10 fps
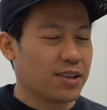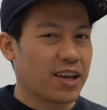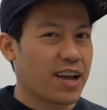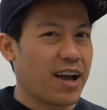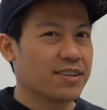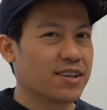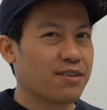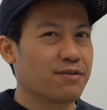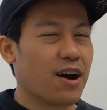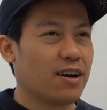Like as
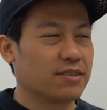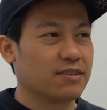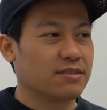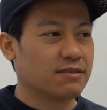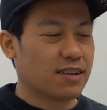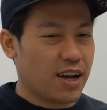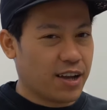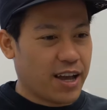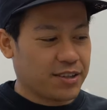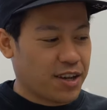
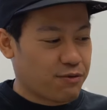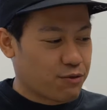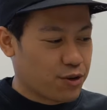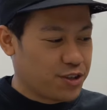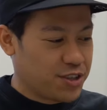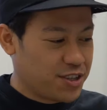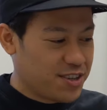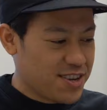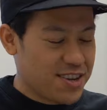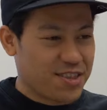I've
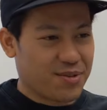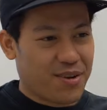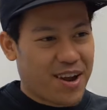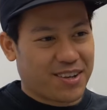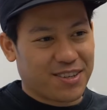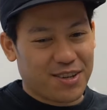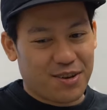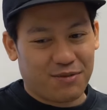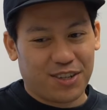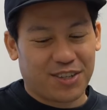risen in the ranks
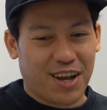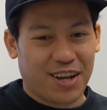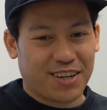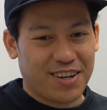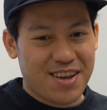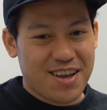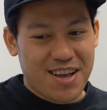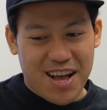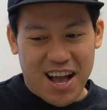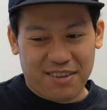of design,
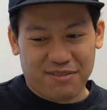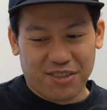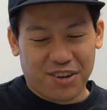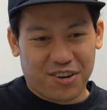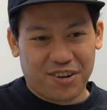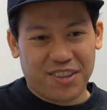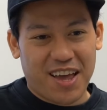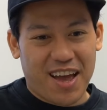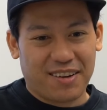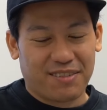I've learned
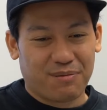that